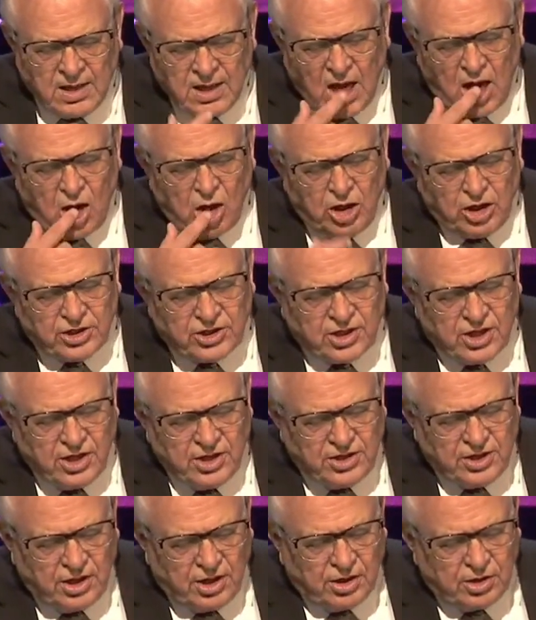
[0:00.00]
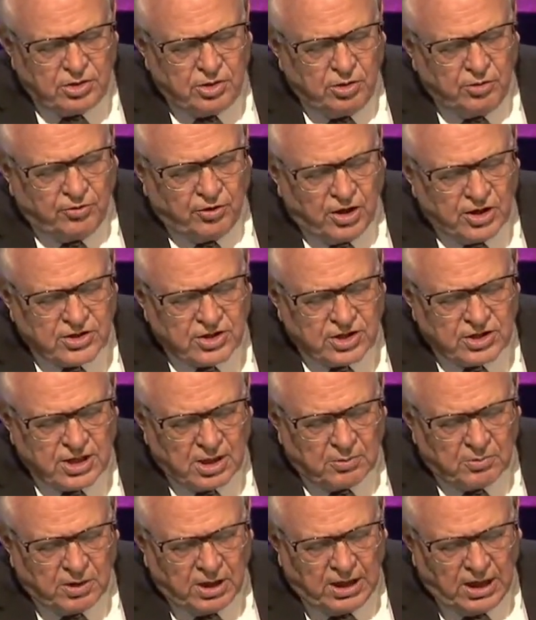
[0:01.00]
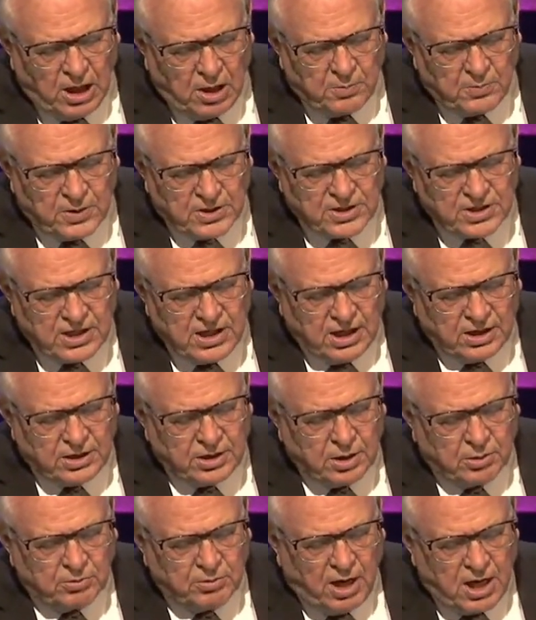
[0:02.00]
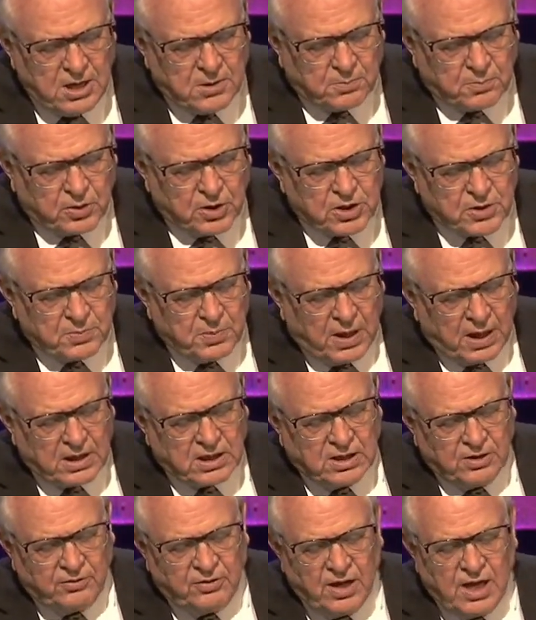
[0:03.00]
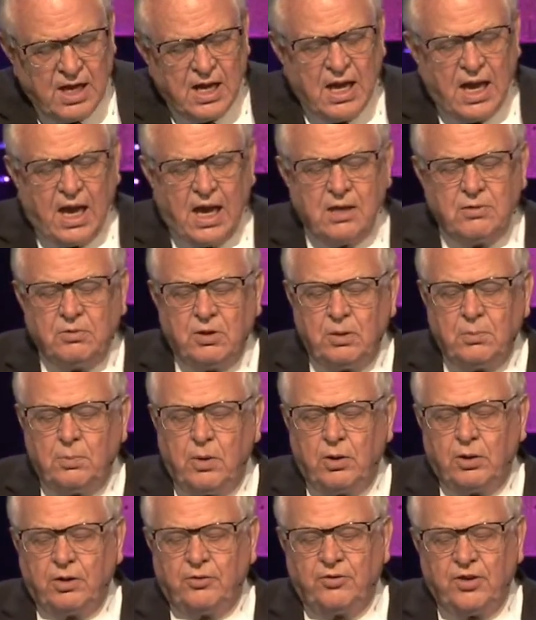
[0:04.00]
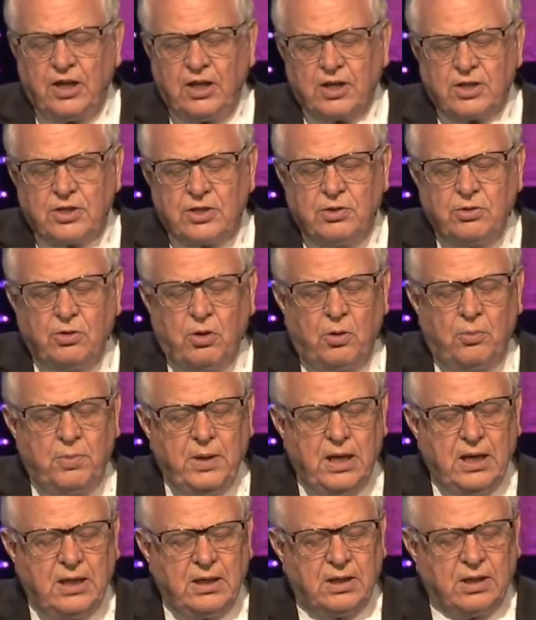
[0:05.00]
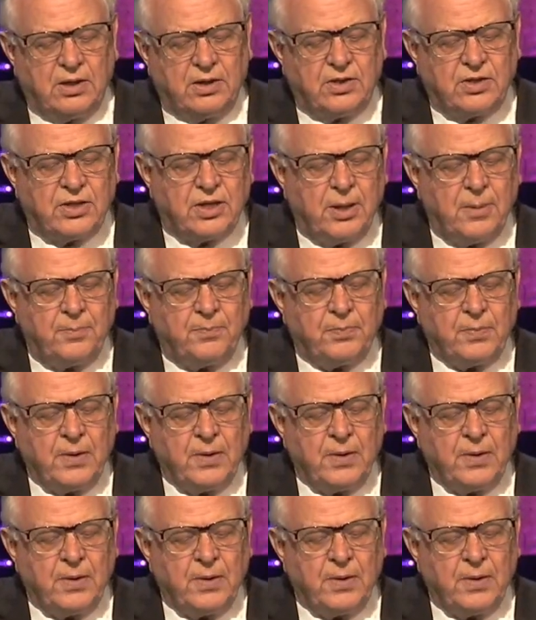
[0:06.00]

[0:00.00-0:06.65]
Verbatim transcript: Now let's consider two verses that will help us get the right perspective and will motivate us to obedience.